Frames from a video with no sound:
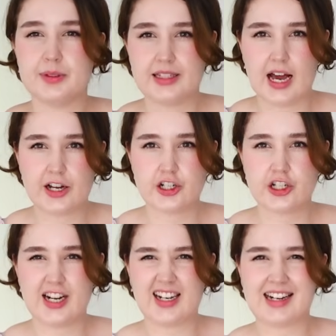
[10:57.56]

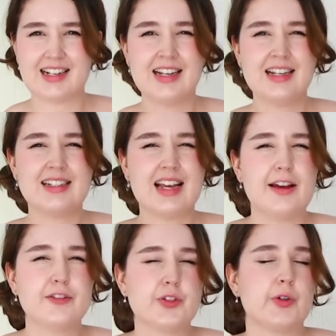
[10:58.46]
blush and like
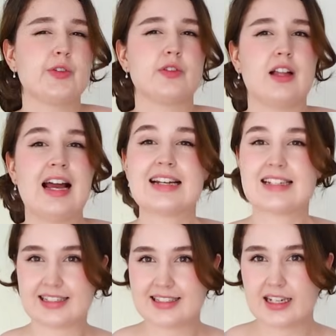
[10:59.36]
ever so slight
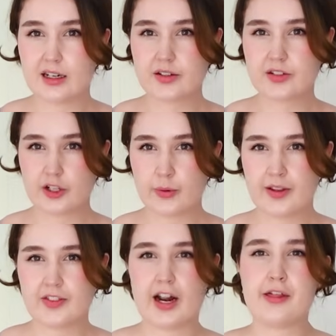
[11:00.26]
dustiness to
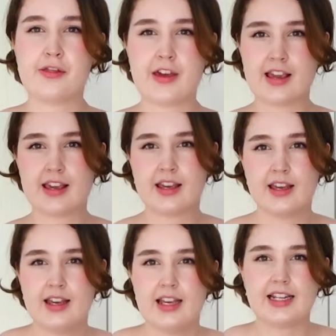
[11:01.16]
it that I think
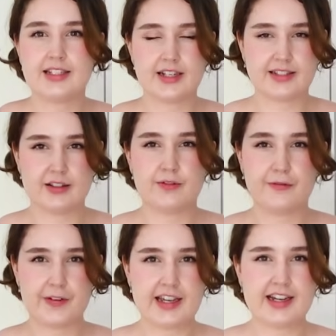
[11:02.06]
it doesn't
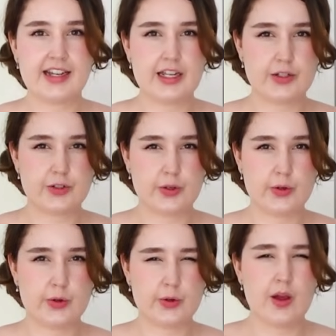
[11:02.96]
veer
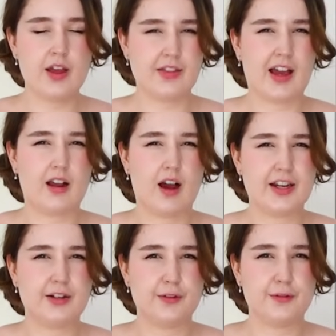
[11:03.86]
into that
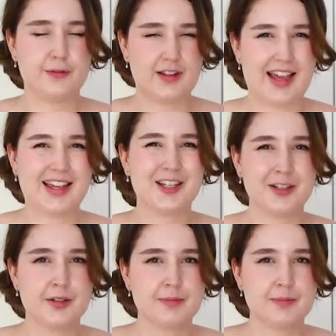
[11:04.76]
kind of like,